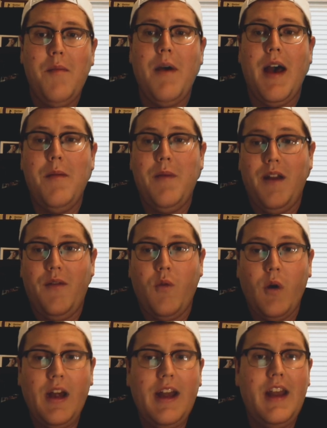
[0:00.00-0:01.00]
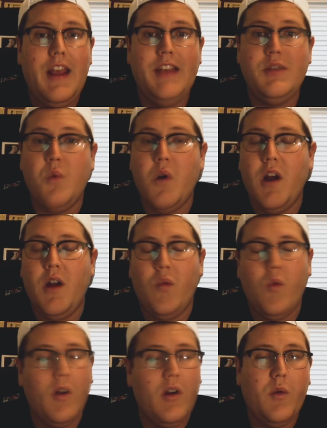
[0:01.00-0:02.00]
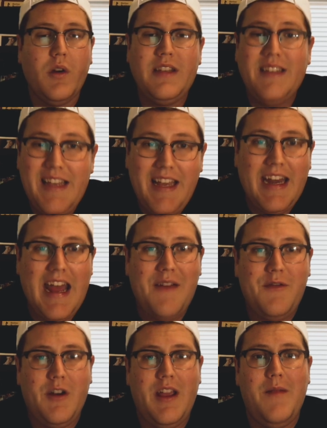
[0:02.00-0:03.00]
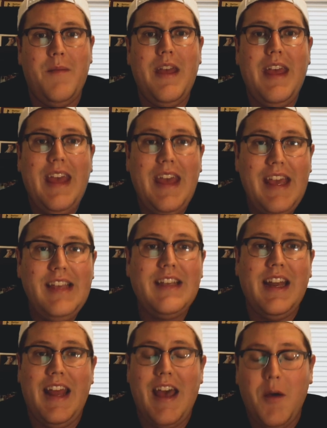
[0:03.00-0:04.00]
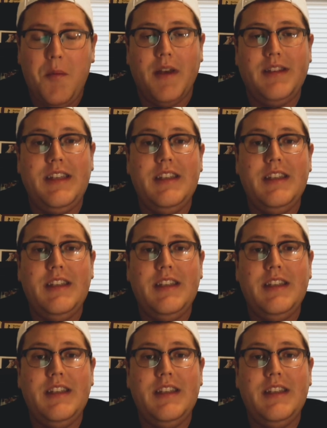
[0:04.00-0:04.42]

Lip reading: but if we're into His Word, we're seeking after Him, He's going to help us.